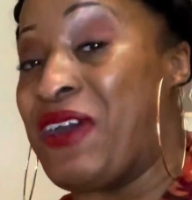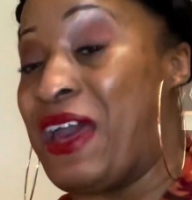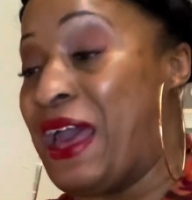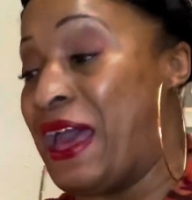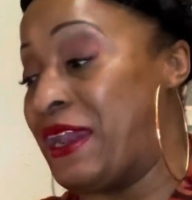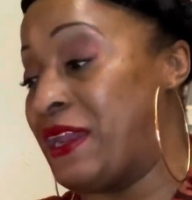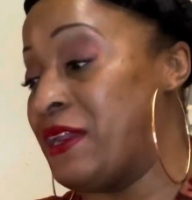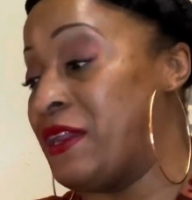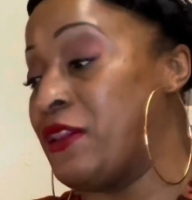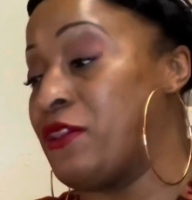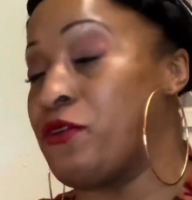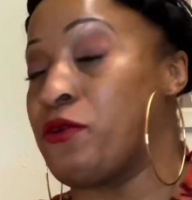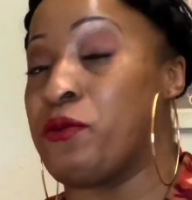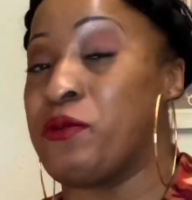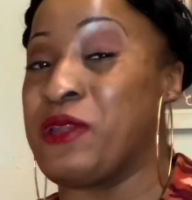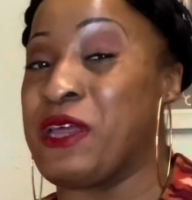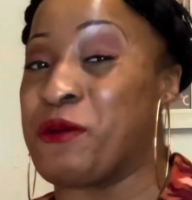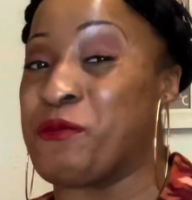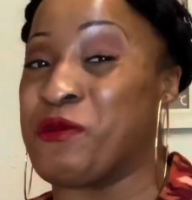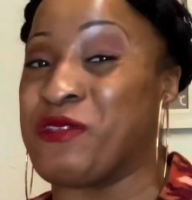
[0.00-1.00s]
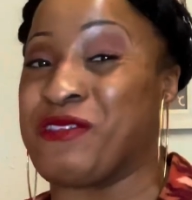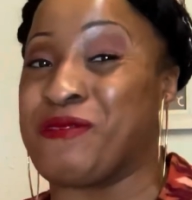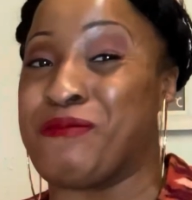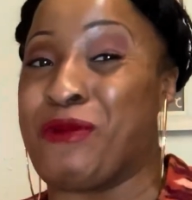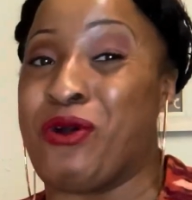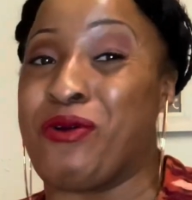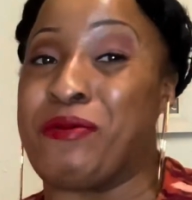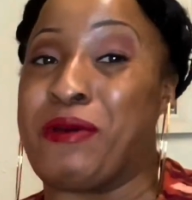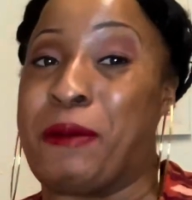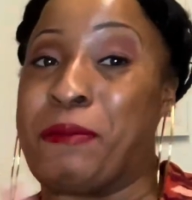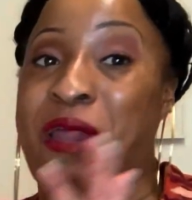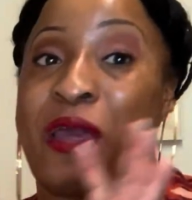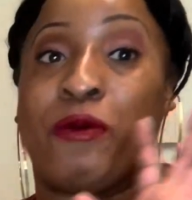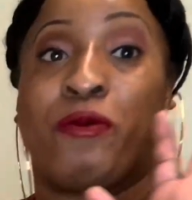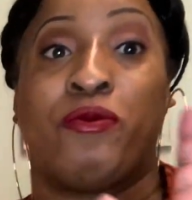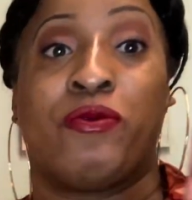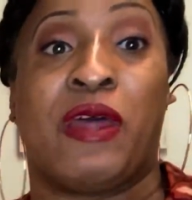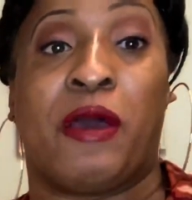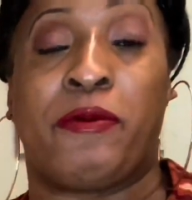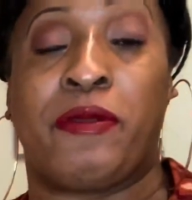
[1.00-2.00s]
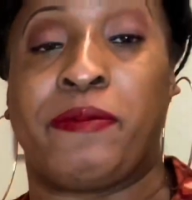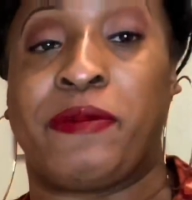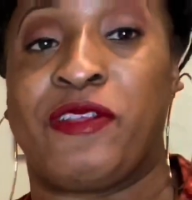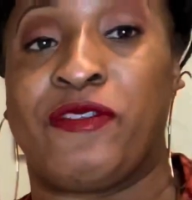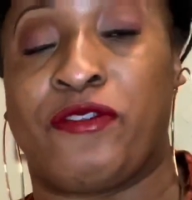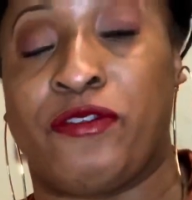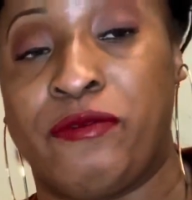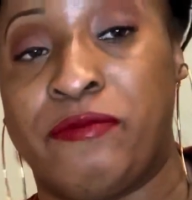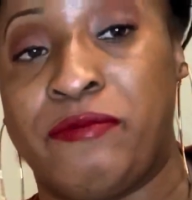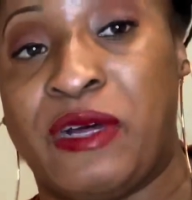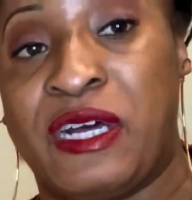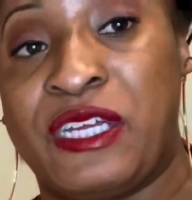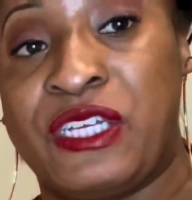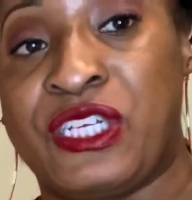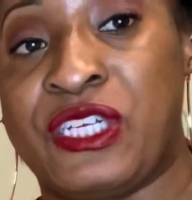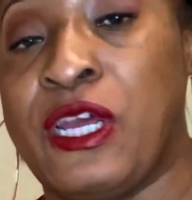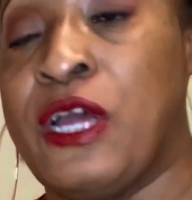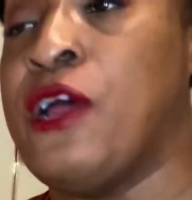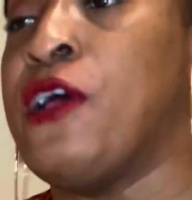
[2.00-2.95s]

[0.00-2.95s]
added a little liquid smoke, but I'm like, oh, that would have been too much.